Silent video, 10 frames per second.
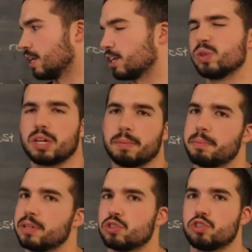Next week it
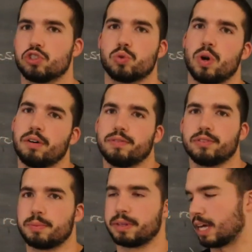might be just 12,
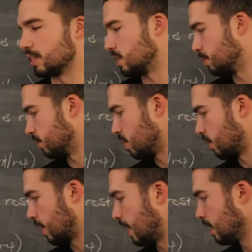something that simple,
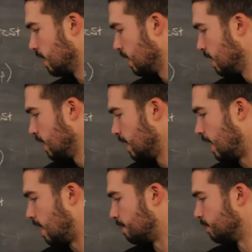okay?
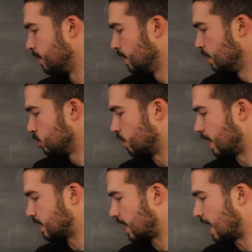So
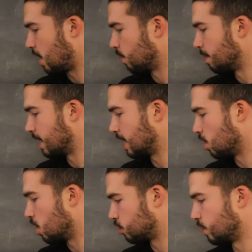that's kind of how we're
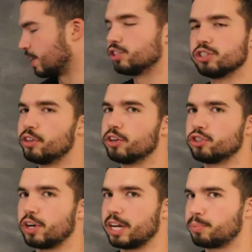making alterations in their
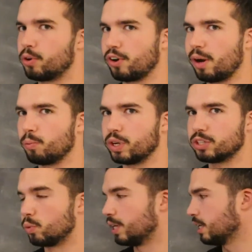training program week
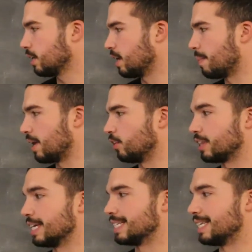to week. It might
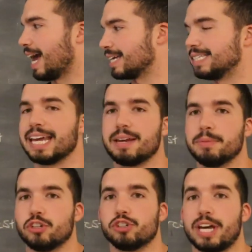look the exact same,
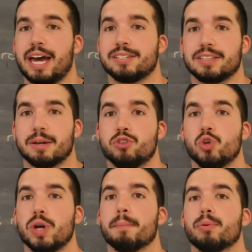and you're just asking them
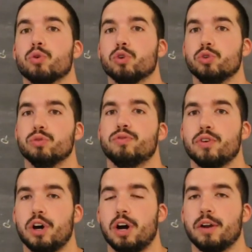to improve
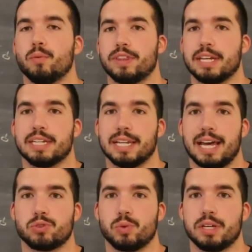on what they did
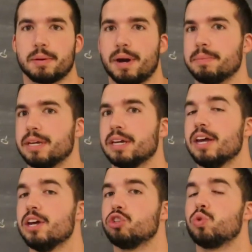last week. It might be
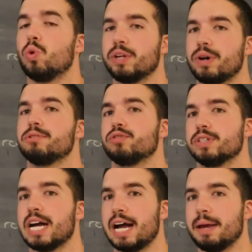20 reps for
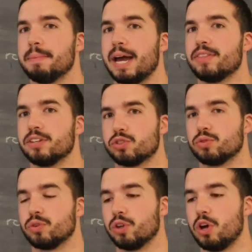time at this
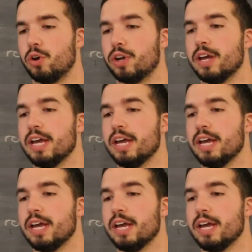load.